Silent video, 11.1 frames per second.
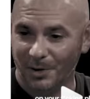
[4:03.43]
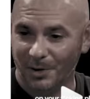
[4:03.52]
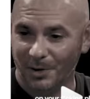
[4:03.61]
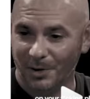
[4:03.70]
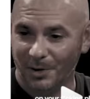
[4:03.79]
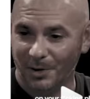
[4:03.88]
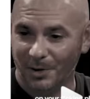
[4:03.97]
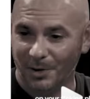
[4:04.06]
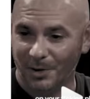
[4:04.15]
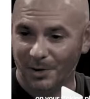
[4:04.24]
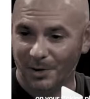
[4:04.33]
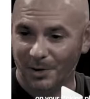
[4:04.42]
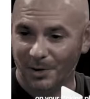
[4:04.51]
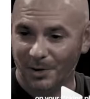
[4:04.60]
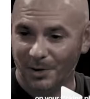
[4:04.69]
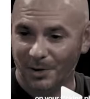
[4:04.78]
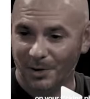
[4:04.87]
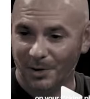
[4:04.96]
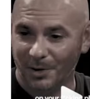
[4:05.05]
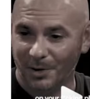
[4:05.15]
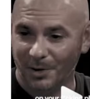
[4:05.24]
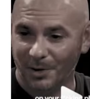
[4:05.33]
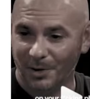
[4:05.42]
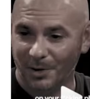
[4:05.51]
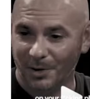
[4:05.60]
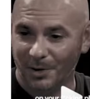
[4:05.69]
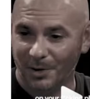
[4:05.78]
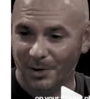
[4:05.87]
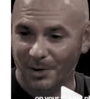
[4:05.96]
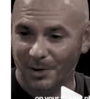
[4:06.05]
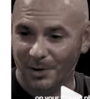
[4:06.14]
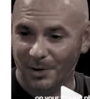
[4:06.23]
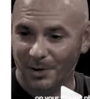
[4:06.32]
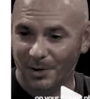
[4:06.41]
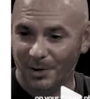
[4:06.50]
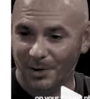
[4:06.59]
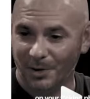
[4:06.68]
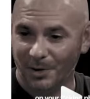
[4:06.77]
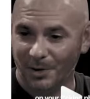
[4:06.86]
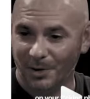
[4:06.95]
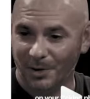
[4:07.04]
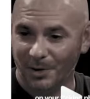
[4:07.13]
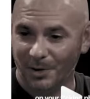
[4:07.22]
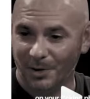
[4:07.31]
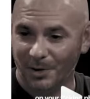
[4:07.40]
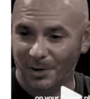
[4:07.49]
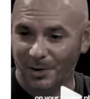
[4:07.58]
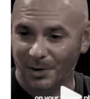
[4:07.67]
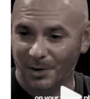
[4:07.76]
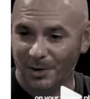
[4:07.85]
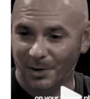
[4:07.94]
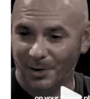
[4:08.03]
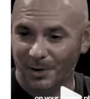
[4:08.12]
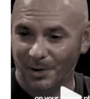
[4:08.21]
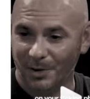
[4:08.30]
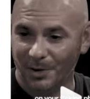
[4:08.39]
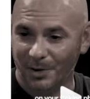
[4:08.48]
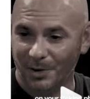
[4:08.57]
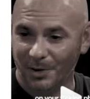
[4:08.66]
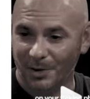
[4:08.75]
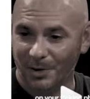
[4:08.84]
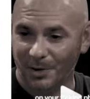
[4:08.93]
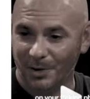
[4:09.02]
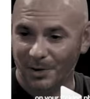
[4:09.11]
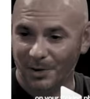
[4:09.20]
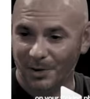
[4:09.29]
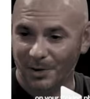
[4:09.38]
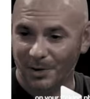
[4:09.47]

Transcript: (silent)